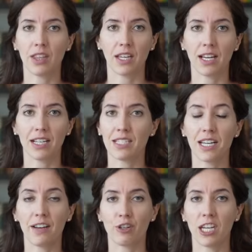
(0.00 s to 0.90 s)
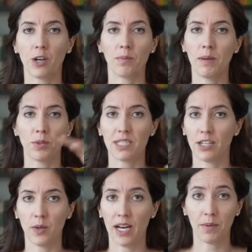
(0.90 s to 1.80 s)
thing. I see it every year when people tell
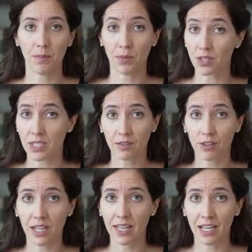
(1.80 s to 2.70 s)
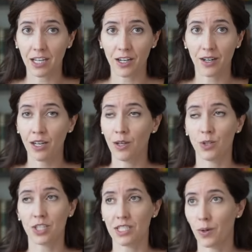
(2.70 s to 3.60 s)
you how many books they've read that year,
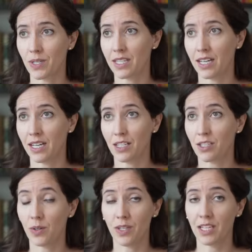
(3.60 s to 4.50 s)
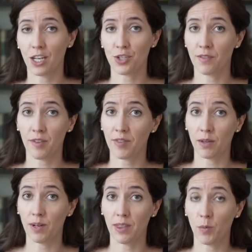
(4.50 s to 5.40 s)
which, as I always say, is no indication of if
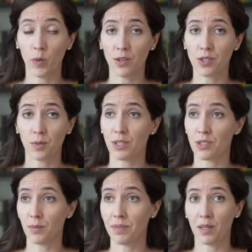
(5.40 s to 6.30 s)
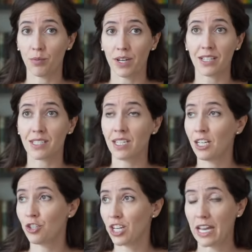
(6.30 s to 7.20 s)
they read them well. So please don't be impressed,
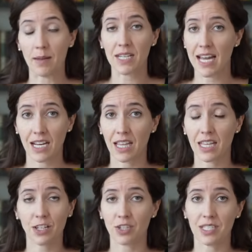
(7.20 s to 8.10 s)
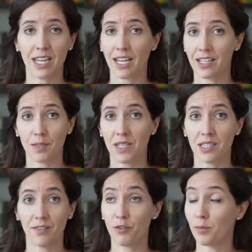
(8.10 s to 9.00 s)
shamed, anything. Just take it as a
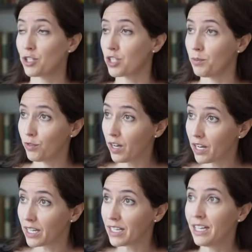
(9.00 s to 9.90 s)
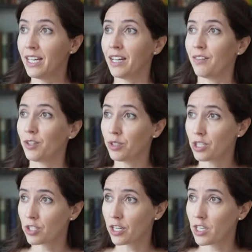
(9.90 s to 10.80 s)
piece of information and move on. I feel really
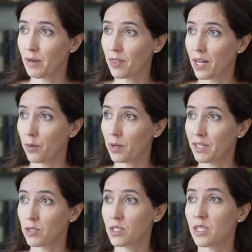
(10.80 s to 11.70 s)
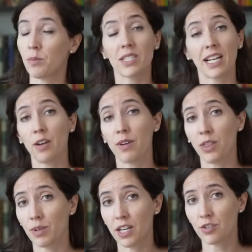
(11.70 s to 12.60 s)
strongly about that one, because when someone's like, I
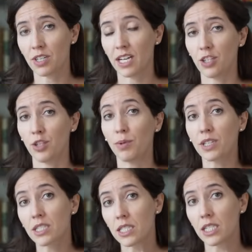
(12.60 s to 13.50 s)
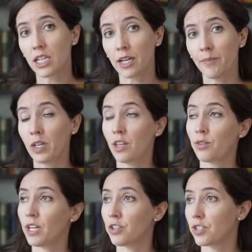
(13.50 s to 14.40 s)
read 382 books this year,
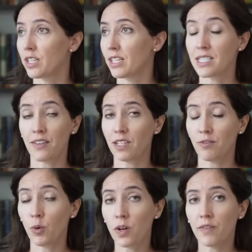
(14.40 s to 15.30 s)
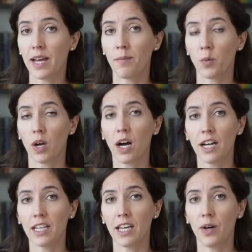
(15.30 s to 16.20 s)
374 of them were
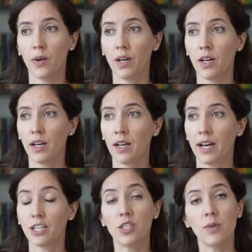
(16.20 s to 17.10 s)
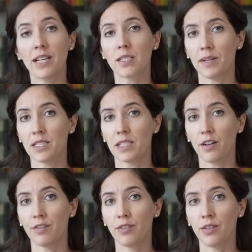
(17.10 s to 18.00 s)
audio, I do ask myself,